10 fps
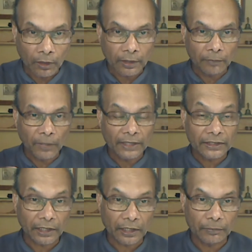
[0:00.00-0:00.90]
and my
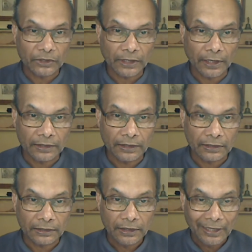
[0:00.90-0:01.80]

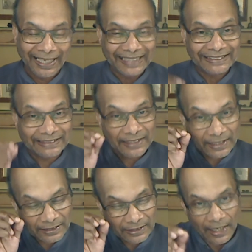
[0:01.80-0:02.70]
circumstances
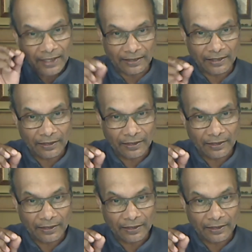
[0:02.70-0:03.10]
dictate